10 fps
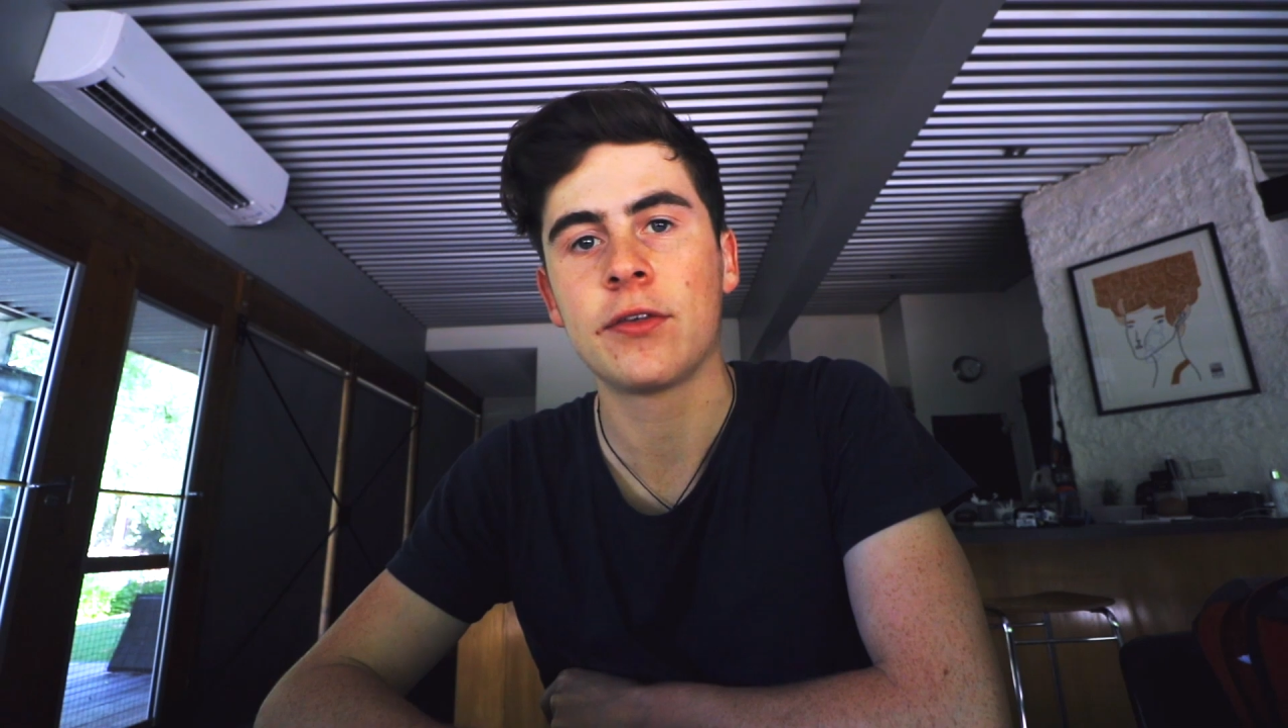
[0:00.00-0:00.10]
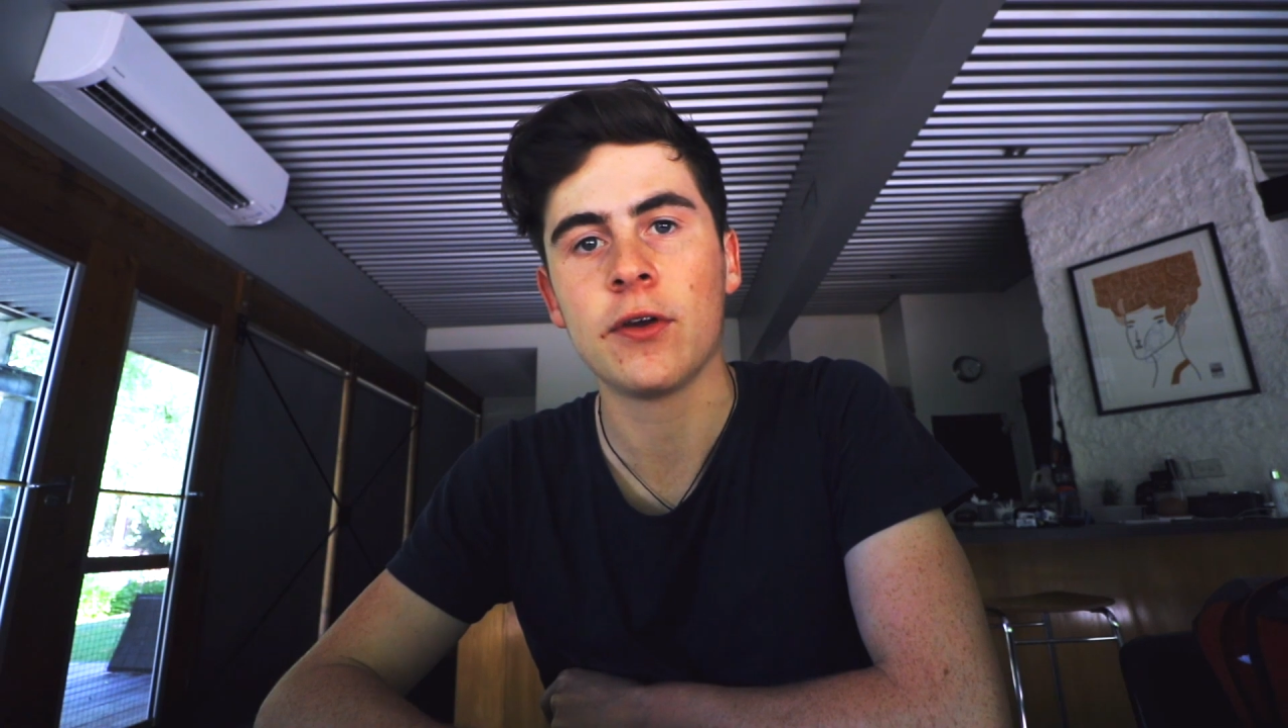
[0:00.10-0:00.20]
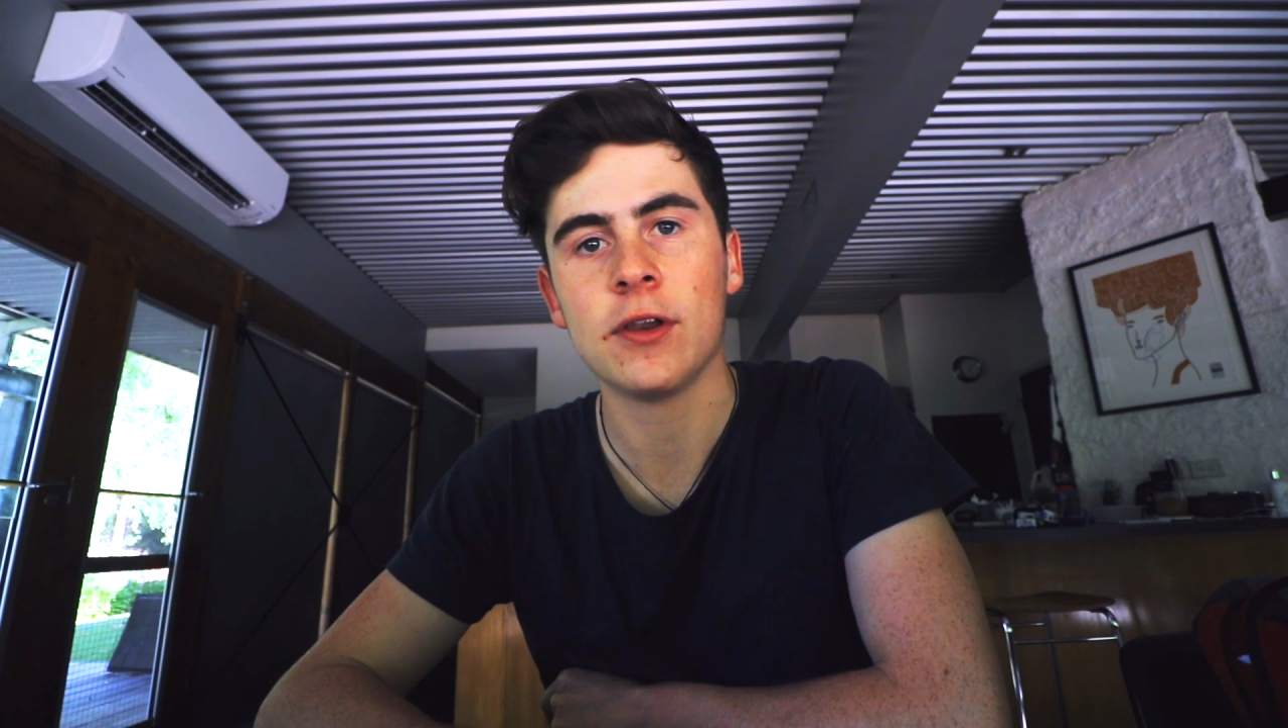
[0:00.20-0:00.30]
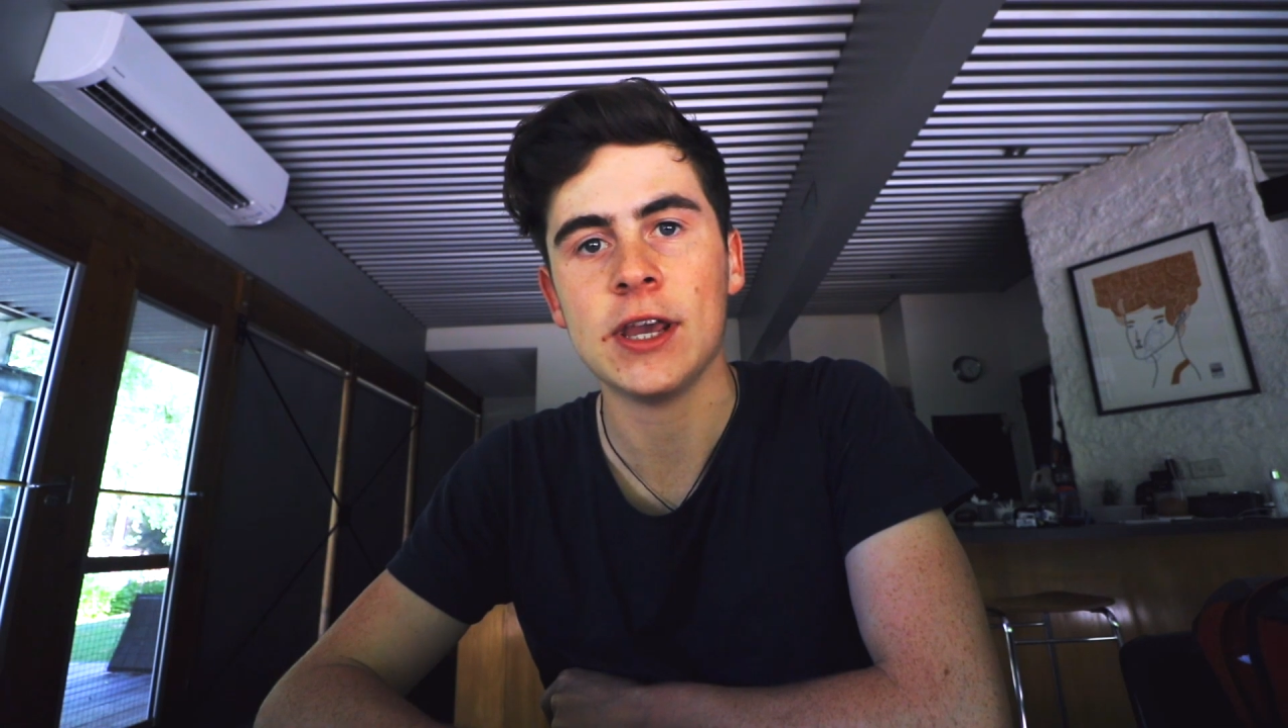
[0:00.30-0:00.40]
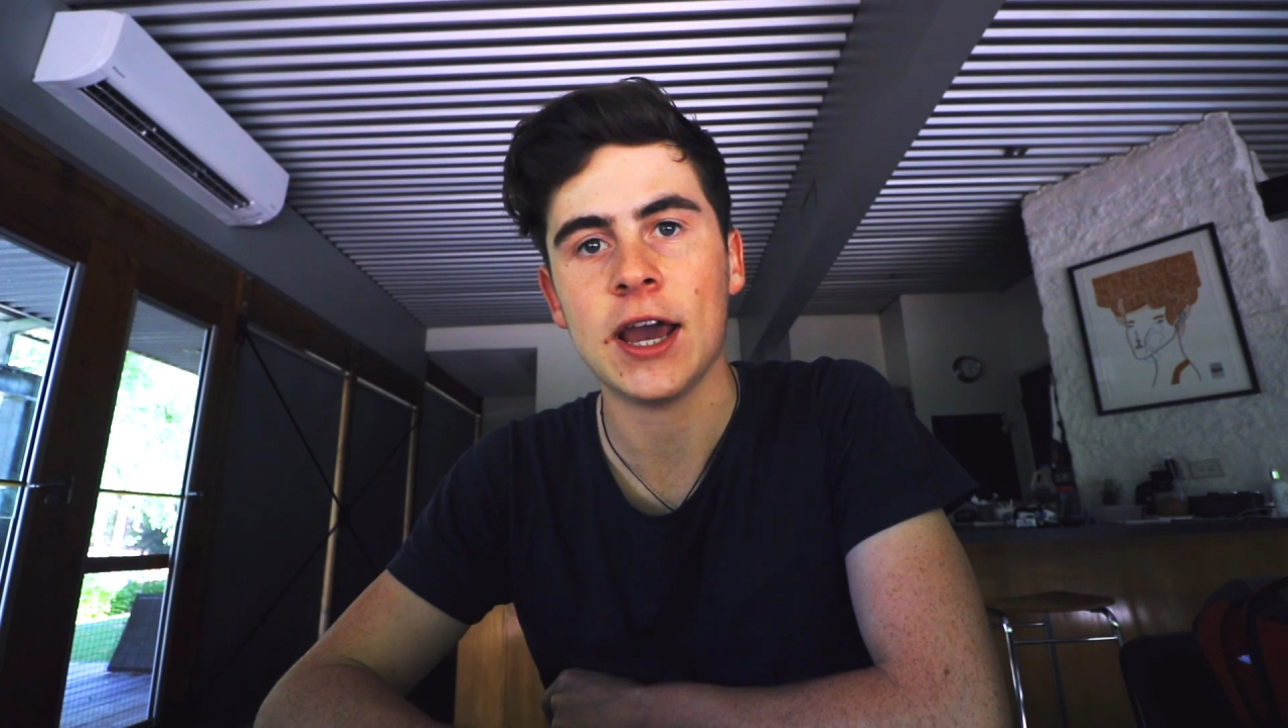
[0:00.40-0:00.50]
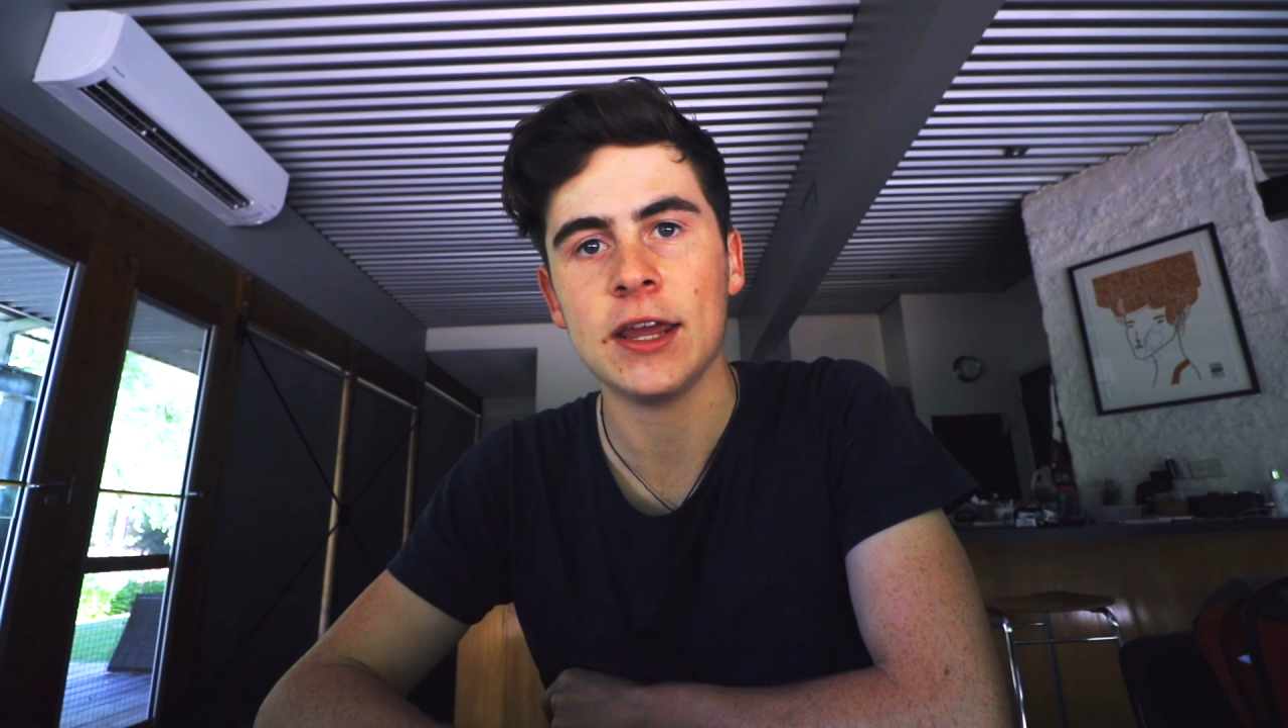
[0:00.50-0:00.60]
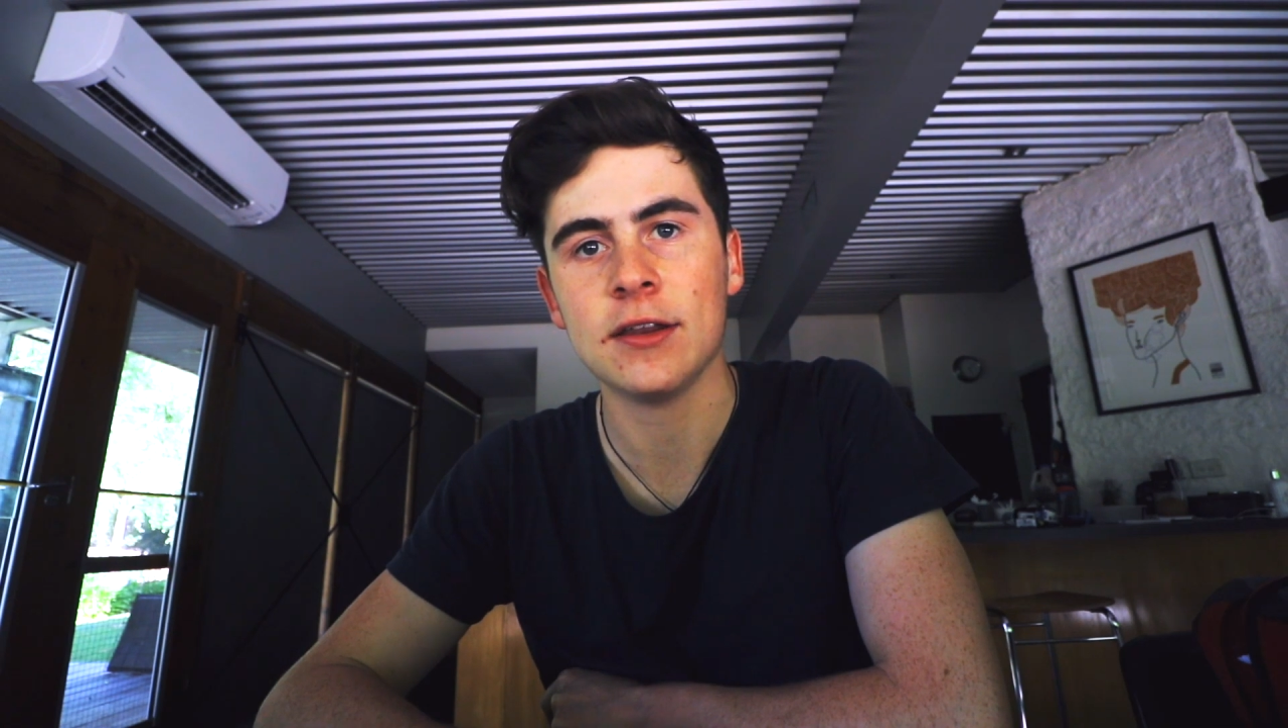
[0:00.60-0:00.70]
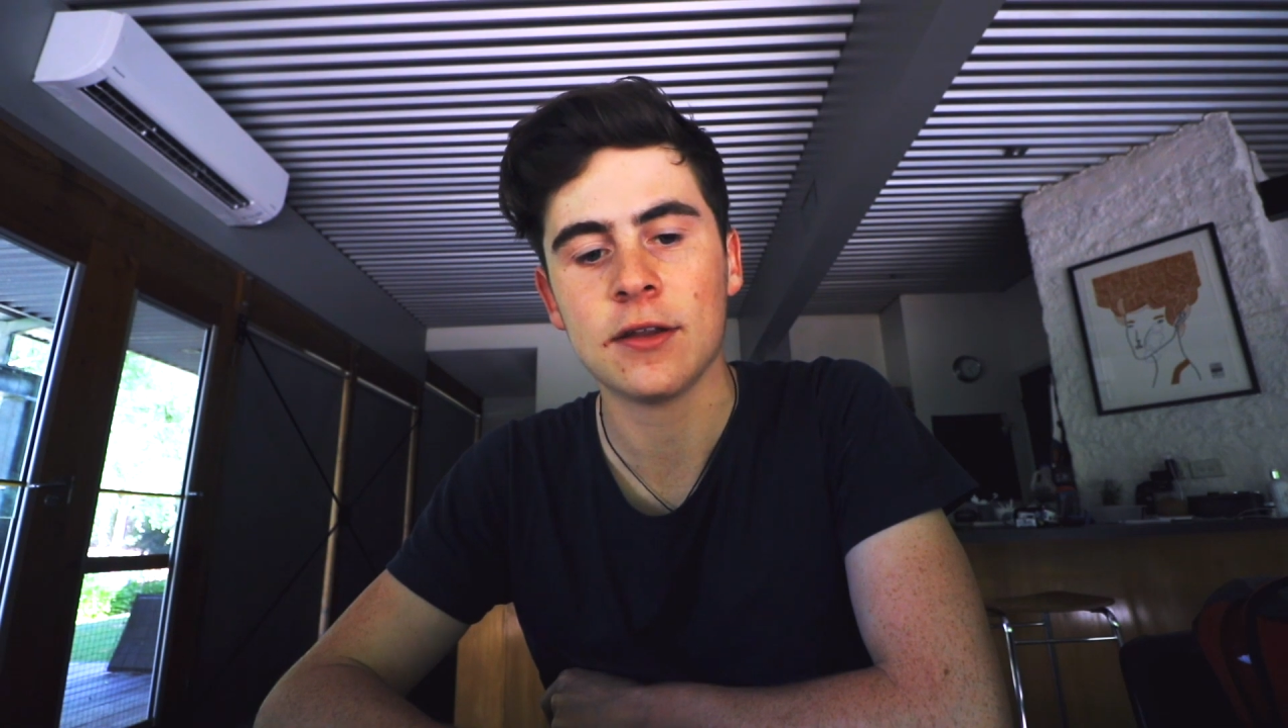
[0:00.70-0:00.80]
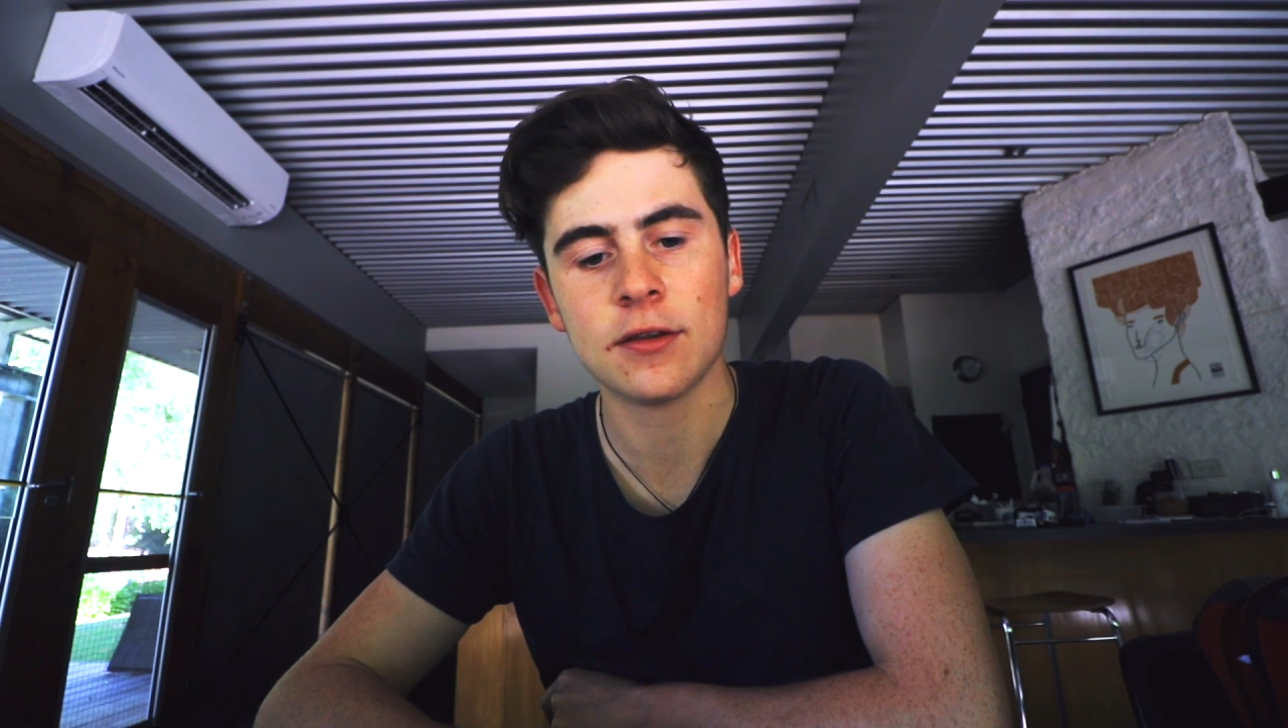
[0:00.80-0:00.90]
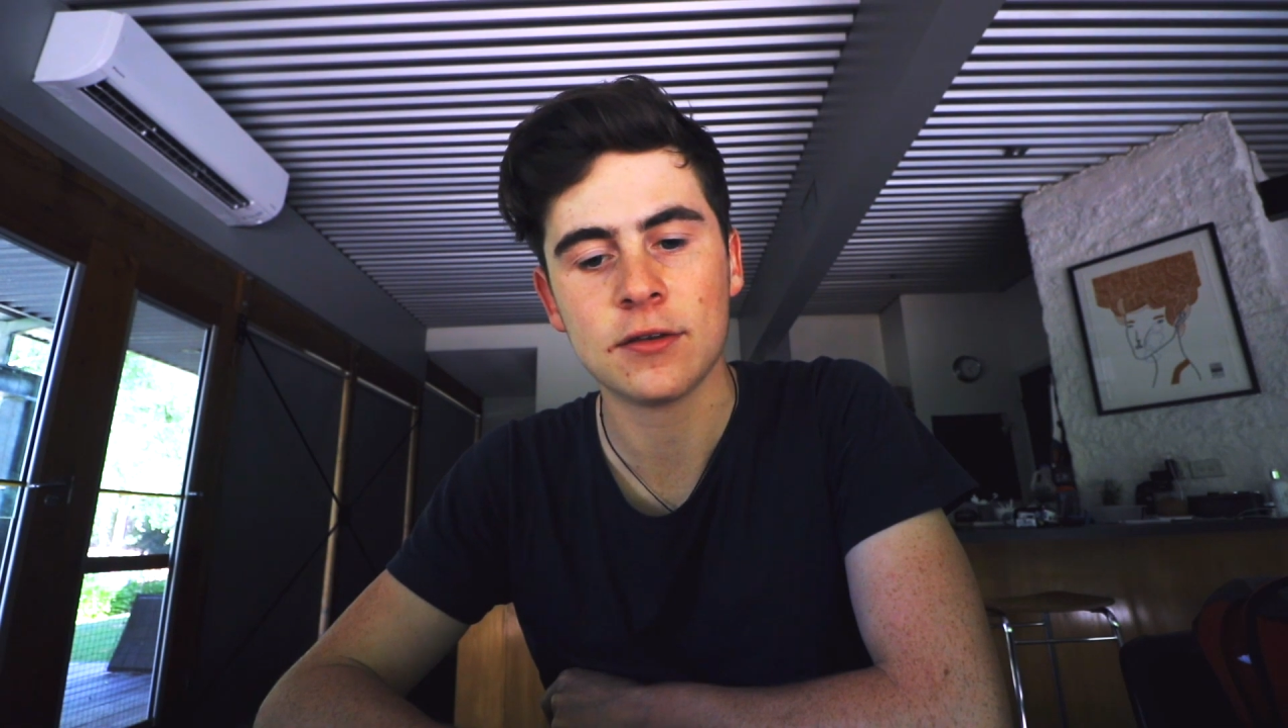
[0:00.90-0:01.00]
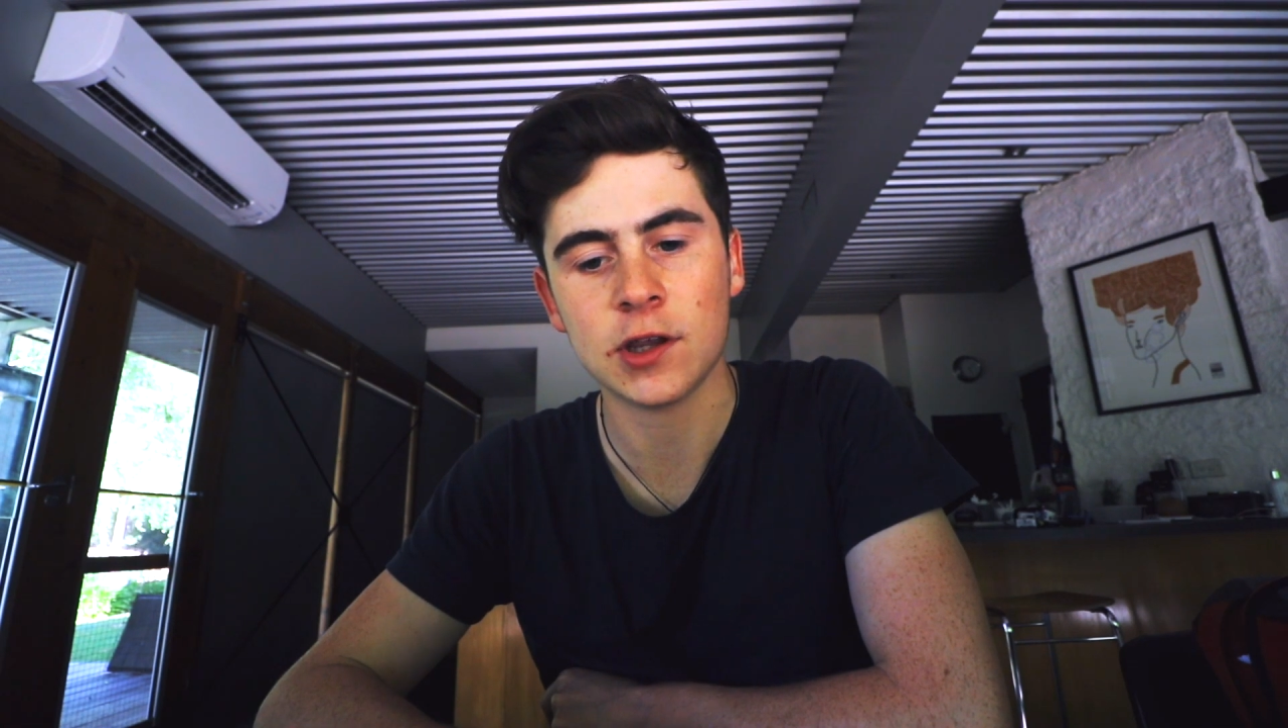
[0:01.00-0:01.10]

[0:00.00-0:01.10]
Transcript: 38